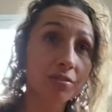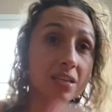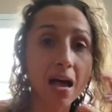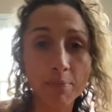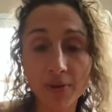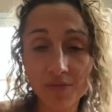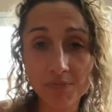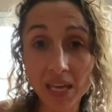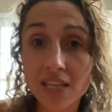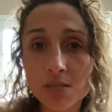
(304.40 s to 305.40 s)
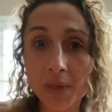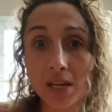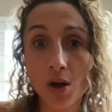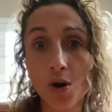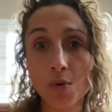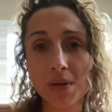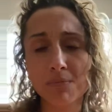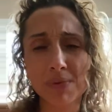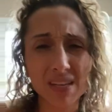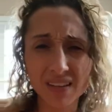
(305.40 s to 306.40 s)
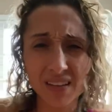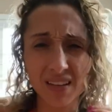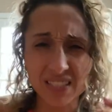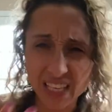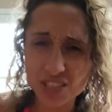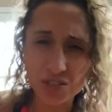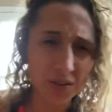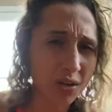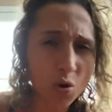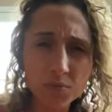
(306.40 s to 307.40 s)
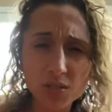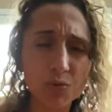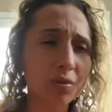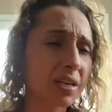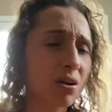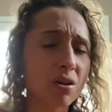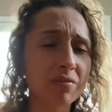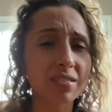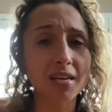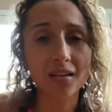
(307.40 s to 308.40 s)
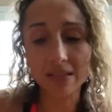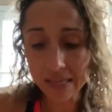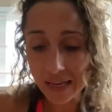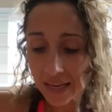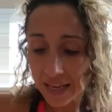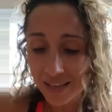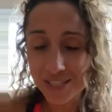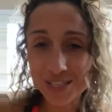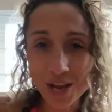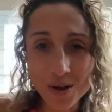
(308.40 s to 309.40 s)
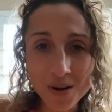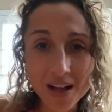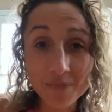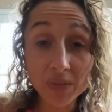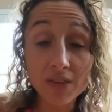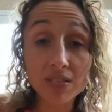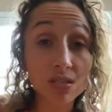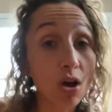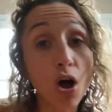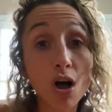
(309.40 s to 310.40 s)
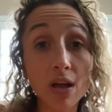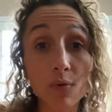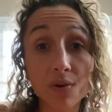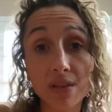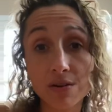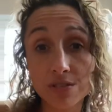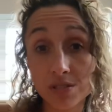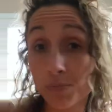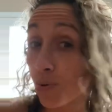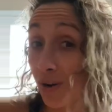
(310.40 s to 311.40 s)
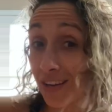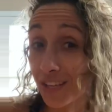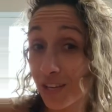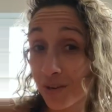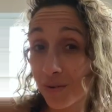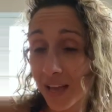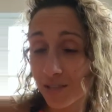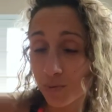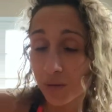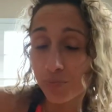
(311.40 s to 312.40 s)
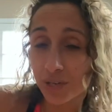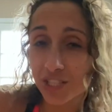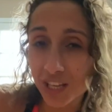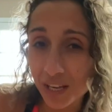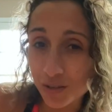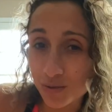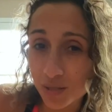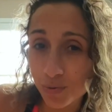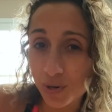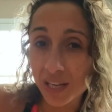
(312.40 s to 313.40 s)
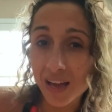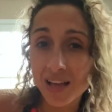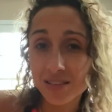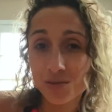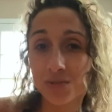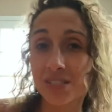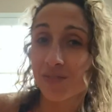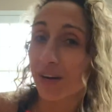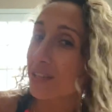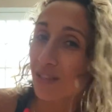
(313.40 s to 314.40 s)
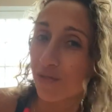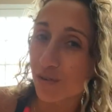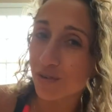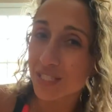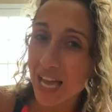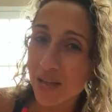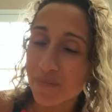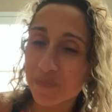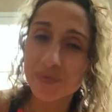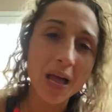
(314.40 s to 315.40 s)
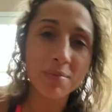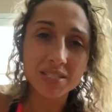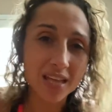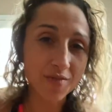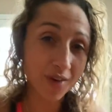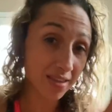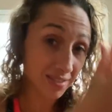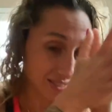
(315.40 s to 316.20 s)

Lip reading: top of kids being home and being a teacher and homeschooling all of a sudden. So give us a call, and we're there to support you, as we appreciate you supporting us during this very difficult time. Namaste, friends.